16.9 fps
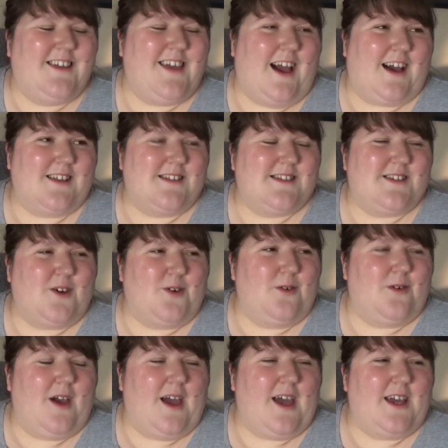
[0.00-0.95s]
yeah
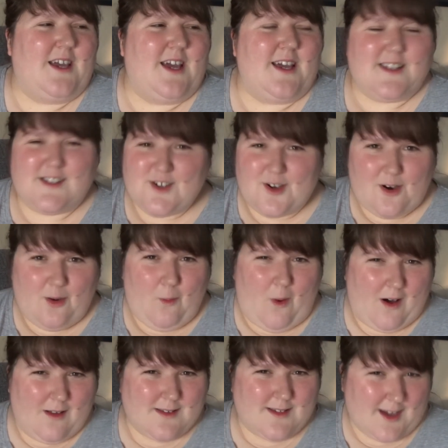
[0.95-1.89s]
so it, it, took a
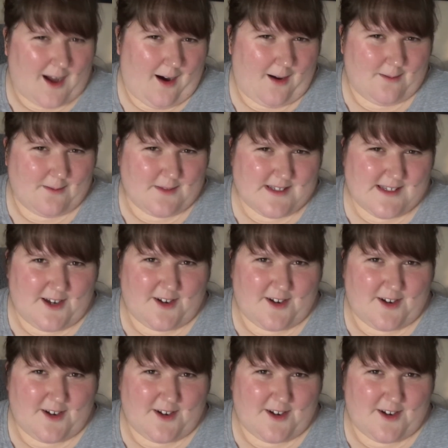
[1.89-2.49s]
while to come is the